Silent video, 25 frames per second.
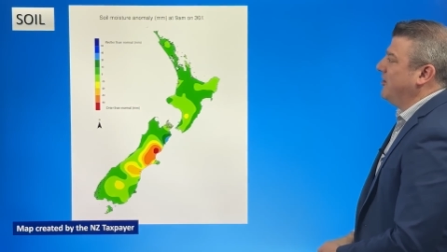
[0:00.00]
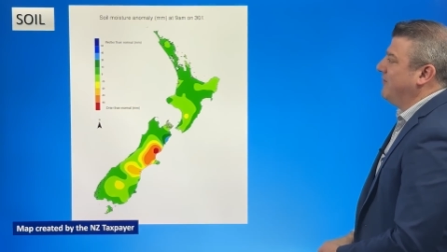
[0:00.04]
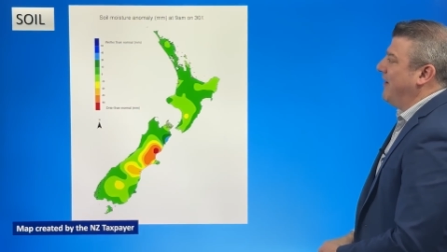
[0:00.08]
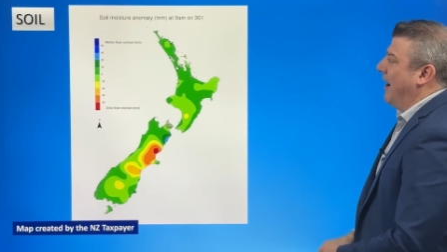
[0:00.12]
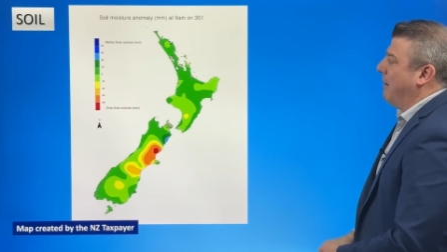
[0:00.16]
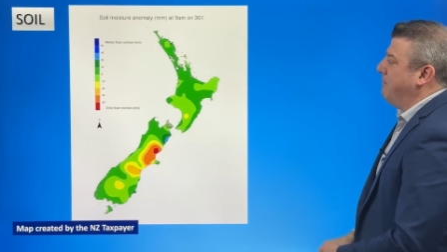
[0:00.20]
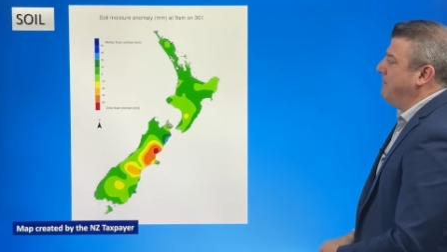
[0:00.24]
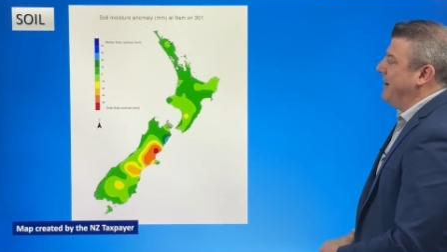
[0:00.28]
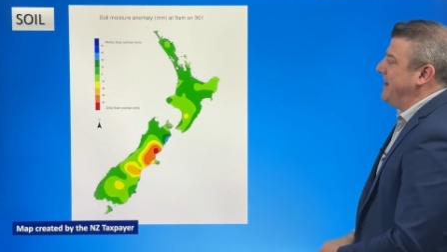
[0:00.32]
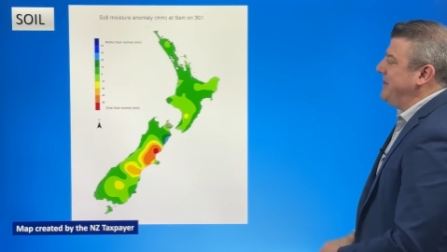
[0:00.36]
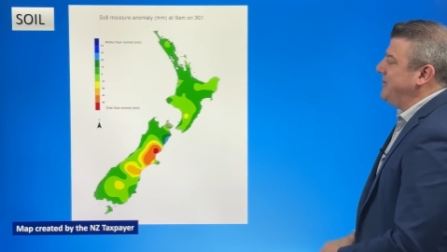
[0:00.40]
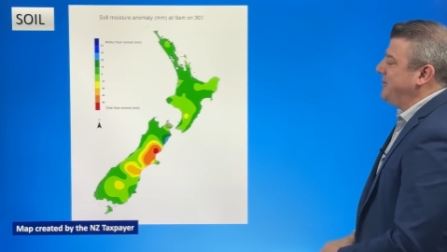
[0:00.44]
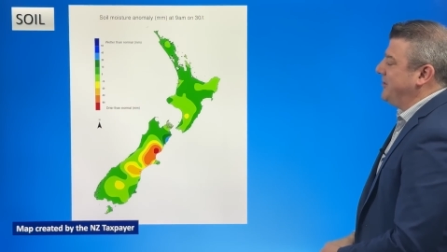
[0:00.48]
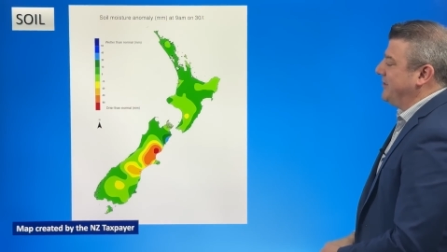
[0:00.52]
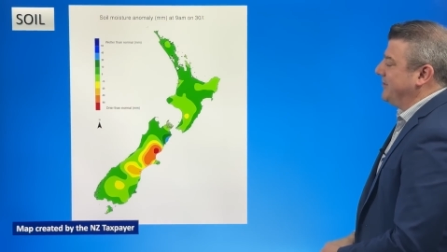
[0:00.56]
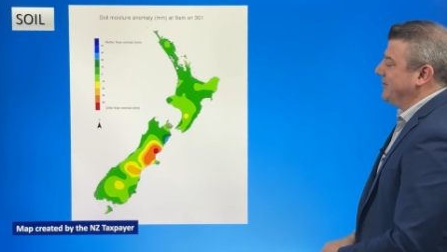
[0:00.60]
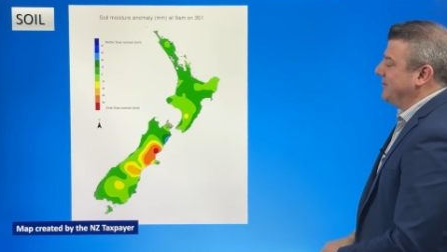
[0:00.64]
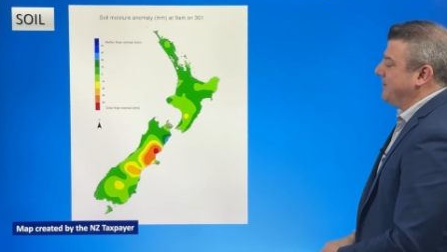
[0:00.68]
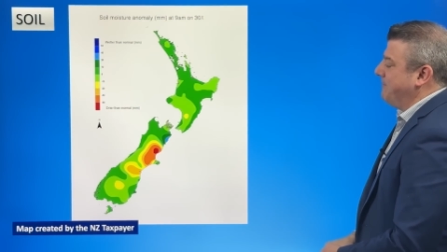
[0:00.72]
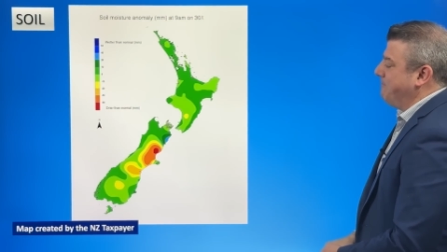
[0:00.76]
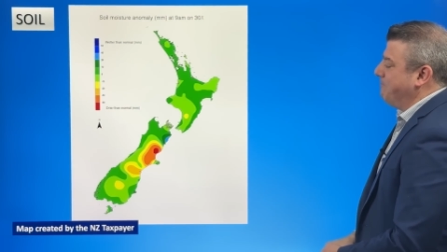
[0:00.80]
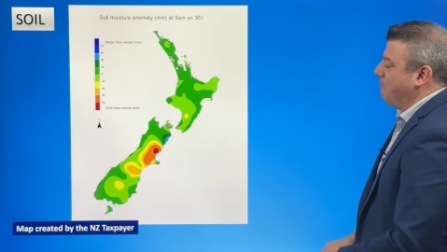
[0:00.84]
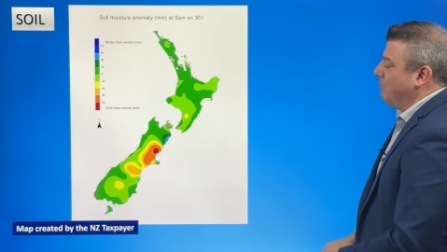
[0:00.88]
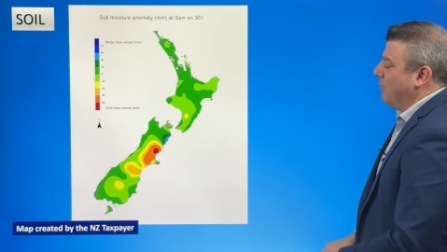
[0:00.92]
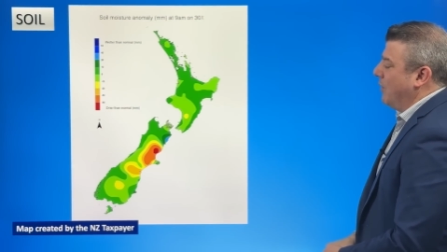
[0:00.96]
of our
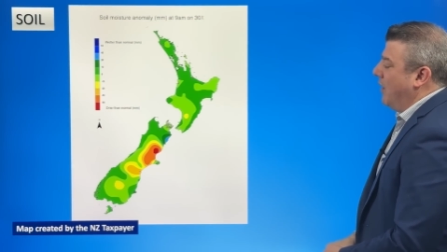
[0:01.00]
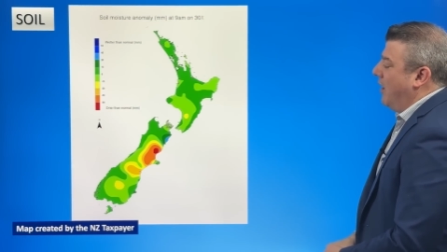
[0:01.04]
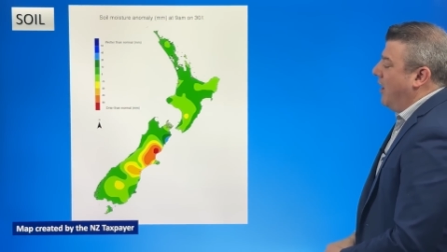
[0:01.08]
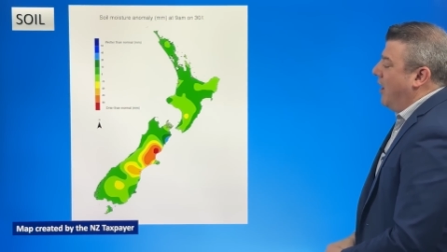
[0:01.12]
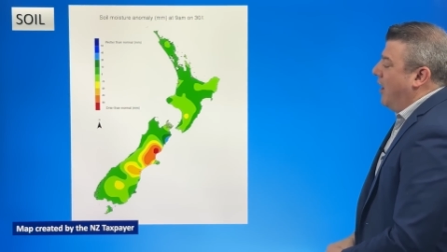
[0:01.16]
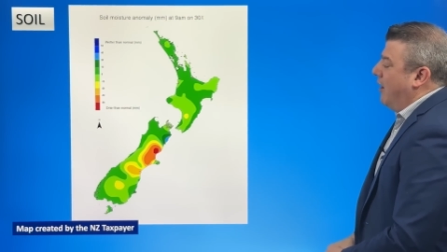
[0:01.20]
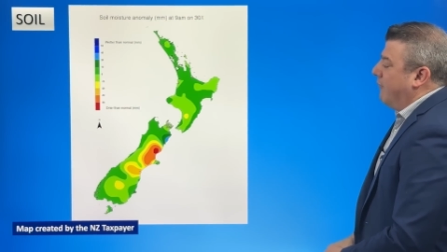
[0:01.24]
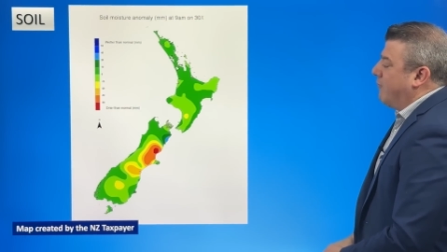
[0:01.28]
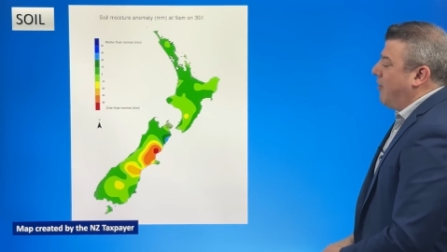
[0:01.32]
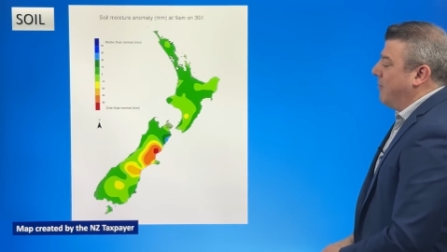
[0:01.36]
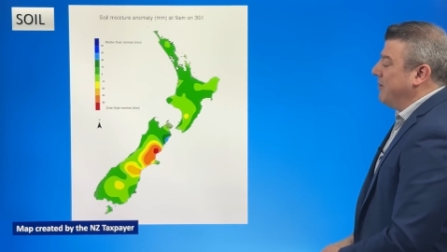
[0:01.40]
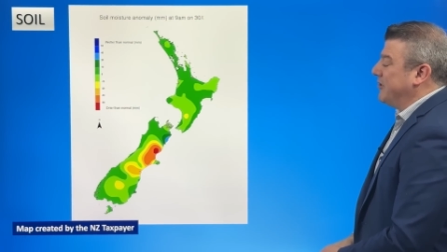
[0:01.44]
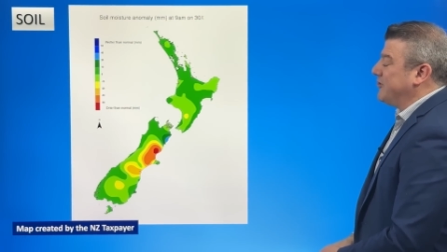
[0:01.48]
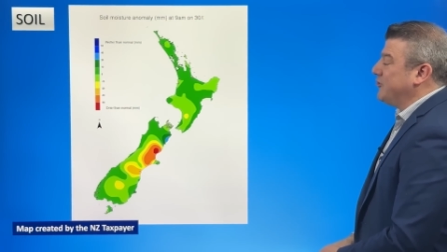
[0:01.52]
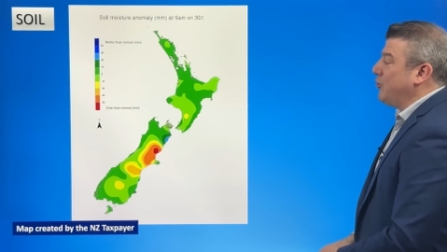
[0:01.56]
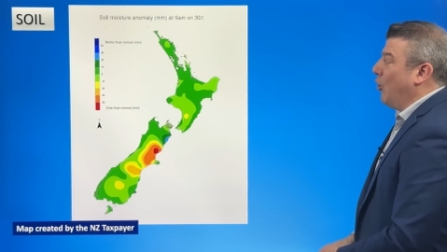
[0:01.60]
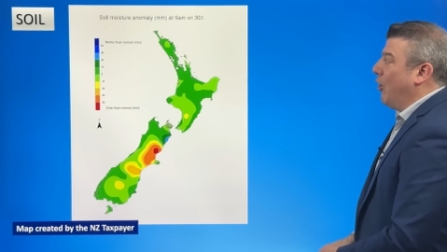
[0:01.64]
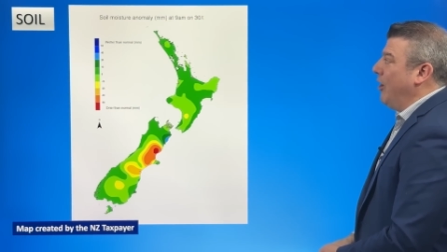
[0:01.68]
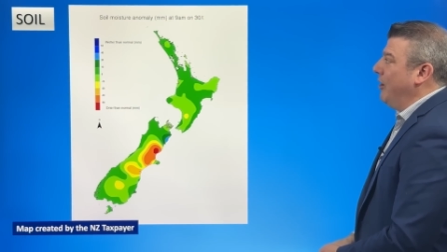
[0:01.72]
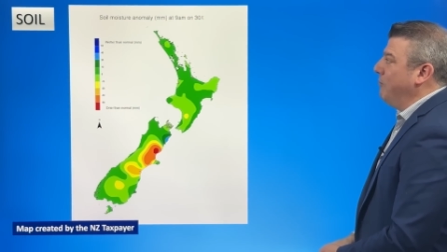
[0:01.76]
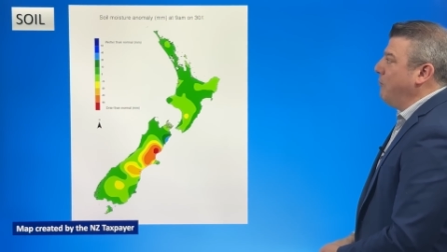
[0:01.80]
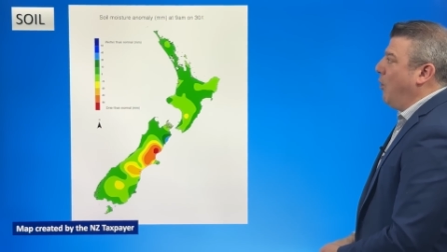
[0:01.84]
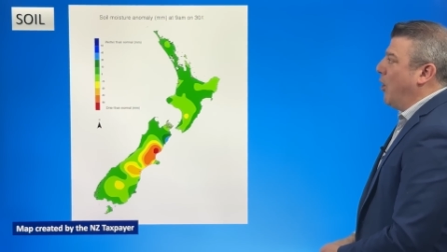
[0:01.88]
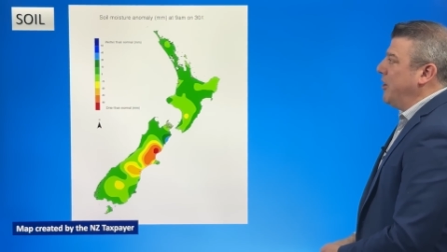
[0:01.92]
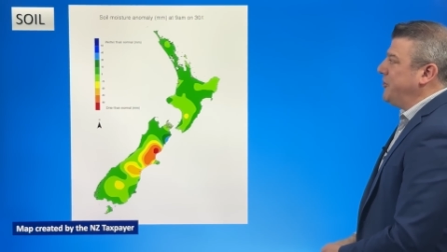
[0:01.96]
beaches. From a
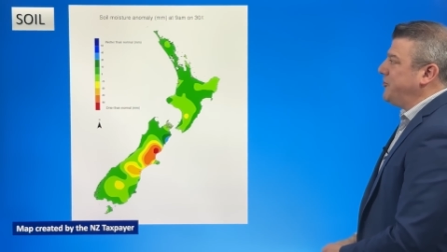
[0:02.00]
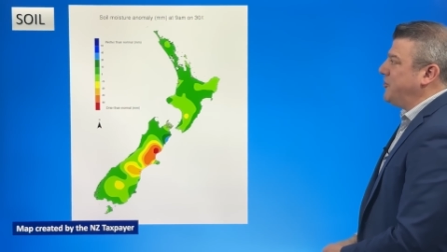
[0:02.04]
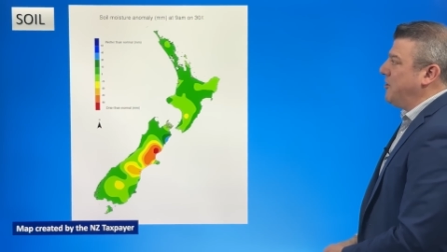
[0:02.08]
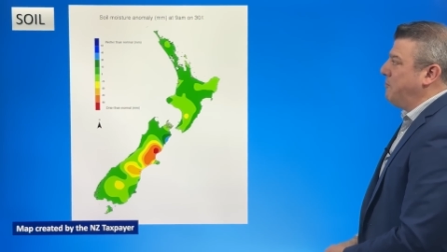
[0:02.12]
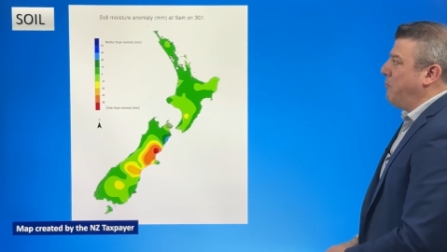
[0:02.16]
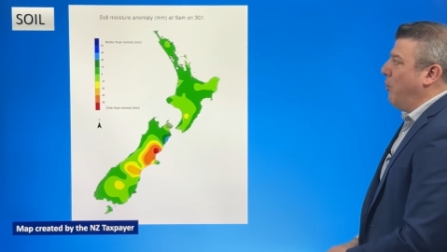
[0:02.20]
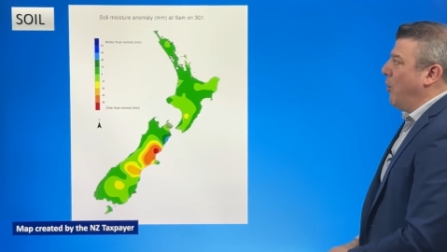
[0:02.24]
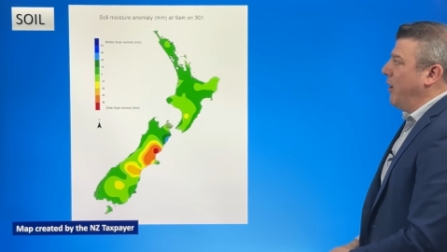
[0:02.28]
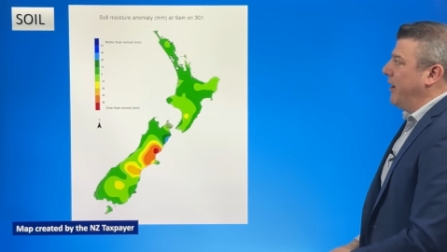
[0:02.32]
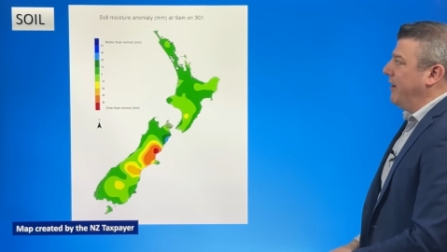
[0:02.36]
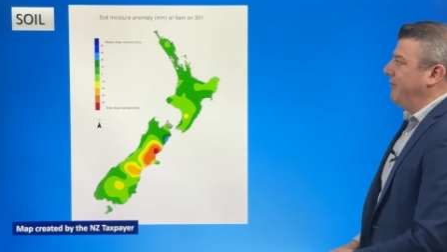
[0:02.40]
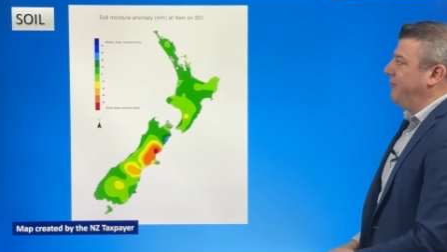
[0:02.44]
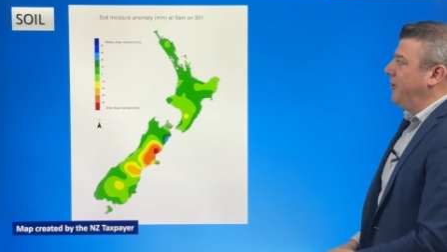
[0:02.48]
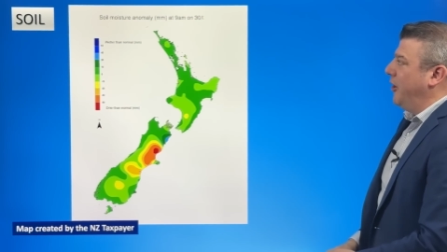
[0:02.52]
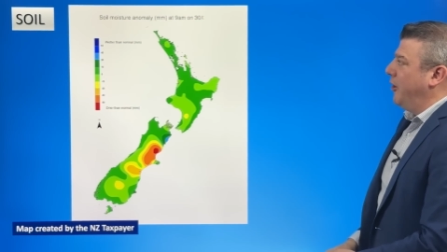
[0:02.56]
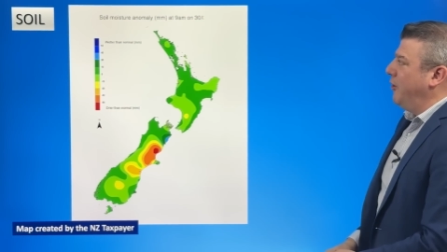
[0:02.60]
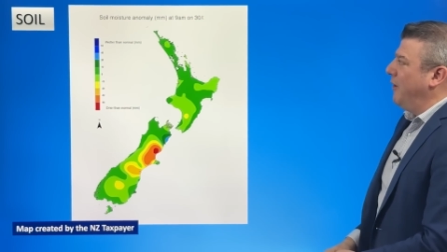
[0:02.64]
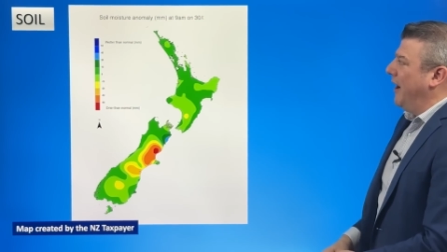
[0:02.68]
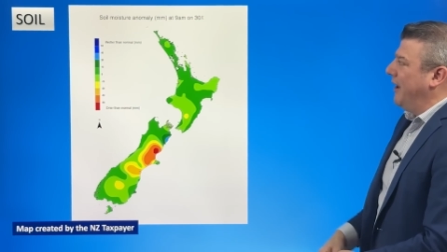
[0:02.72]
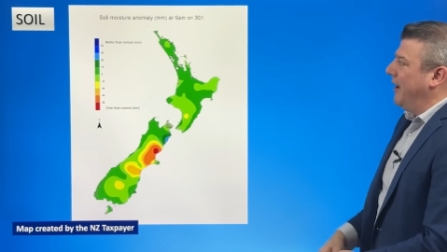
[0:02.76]
soil moisture point of view,